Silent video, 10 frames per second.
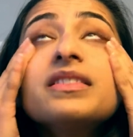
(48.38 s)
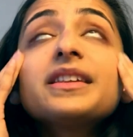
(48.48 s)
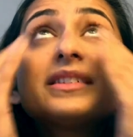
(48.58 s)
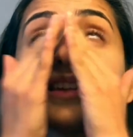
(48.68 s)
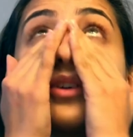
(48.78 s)

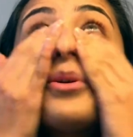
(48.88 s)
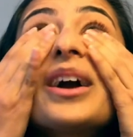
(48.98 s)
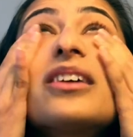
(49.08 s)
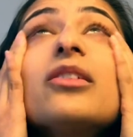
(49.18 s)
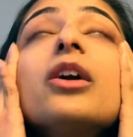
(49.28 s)
This is a
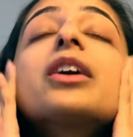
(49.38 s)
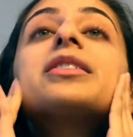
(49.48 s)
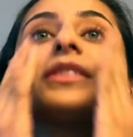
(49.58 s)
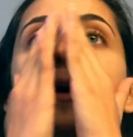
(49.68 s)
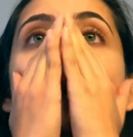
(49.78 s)
quick
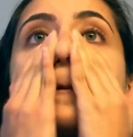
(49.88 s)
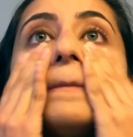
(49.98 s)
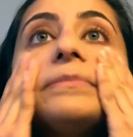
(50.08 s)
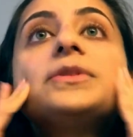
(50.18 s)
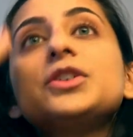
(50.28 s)
look,
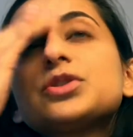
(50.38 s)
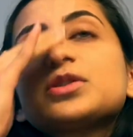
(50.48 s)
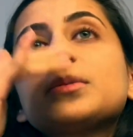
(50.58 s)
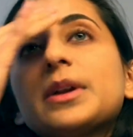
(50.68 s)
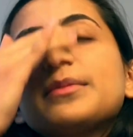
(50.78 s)
so
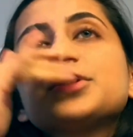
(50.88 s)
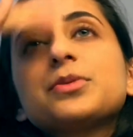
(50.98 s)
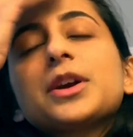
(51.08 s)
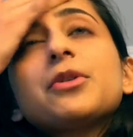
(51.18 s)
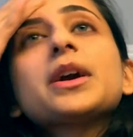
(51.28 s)
usually when I'm
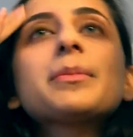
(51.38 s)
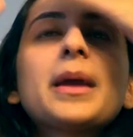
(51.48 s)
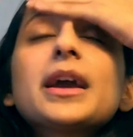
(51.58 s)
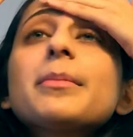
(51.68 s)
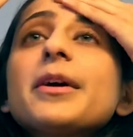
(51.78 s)
doing quick
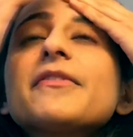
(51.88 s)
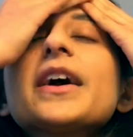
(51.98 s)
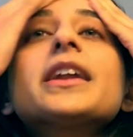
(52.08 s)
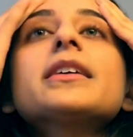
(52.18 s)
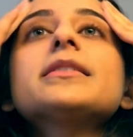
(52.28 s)
makeup, I
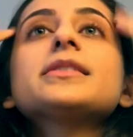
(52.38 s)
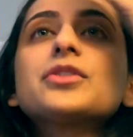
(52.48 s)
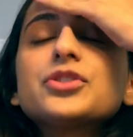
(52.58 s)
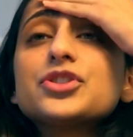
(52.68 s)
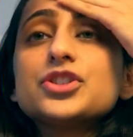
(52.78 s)
find it
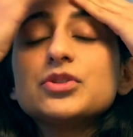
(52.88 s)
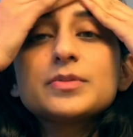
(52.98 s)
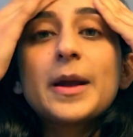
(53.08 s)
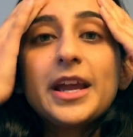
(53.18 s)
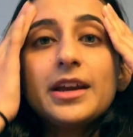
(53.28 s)
easier to just
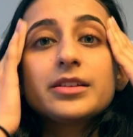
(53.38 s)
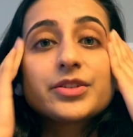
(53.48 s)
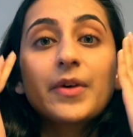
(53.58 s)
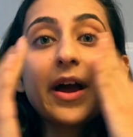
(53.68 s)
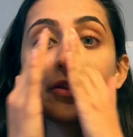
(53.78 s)
use my
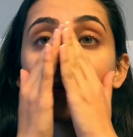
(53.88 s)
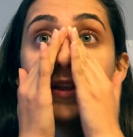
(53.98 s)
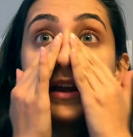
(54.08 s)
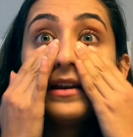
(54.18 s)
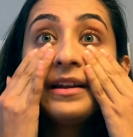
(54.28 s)
hands rather
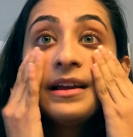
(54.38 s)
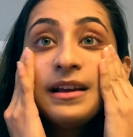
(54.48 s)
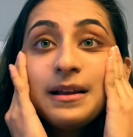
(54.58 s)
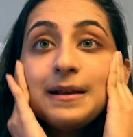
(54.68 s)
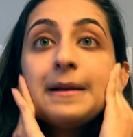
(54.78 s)
than
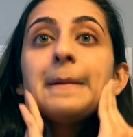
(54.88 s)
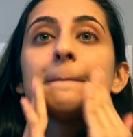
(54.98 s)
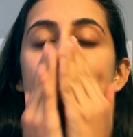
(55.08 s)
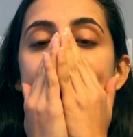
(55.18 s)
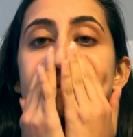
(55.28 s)

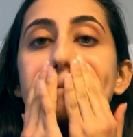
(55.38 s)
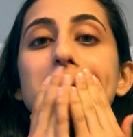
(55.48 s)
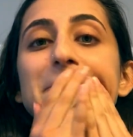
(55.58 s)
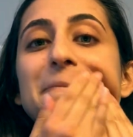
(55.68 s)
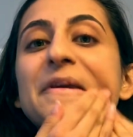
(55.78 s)

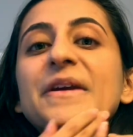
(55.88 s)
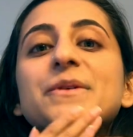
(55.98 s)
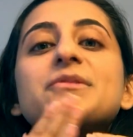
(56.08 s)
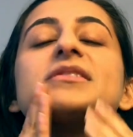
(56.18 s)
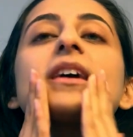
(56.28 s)

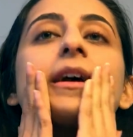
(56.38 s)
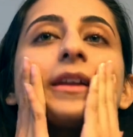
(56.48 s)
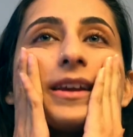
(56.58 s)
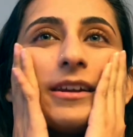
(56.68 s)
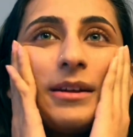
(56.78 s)
use
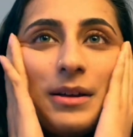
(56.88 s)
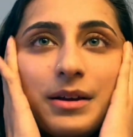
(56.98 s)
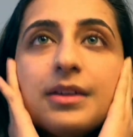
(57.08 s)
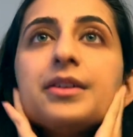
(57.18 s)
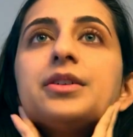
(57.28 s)
any
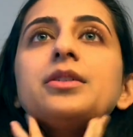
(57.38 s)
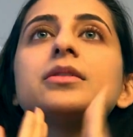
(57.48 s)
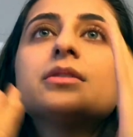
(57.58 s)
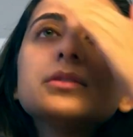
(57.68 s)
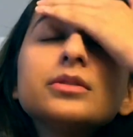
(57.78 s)

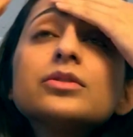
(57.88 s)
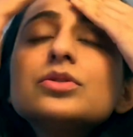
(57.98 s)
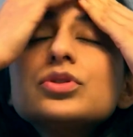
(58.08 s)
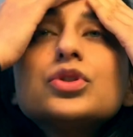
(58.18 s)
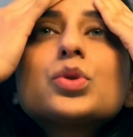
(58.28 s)

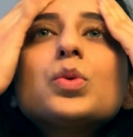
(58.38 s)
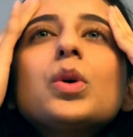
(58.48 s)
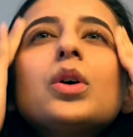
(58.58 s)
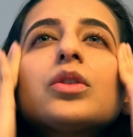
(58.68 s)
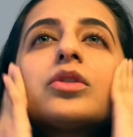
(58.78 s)

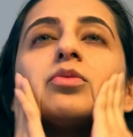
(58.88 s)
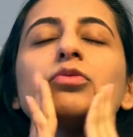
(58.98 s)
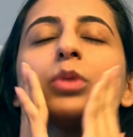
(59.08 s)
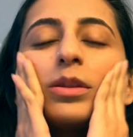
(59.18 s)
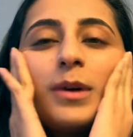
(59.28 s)
tools
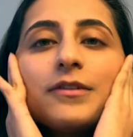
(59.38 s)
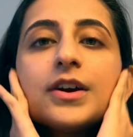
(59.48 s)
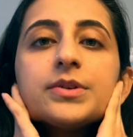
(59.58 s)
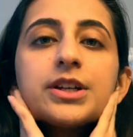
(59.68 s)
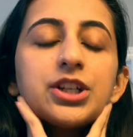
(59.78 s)
with my
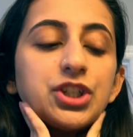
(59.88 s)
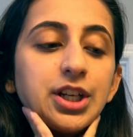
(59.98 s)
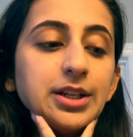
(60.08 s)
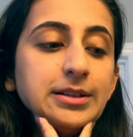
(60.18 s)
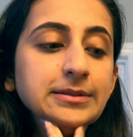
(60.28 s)

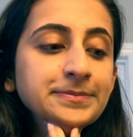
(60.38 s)
foundation.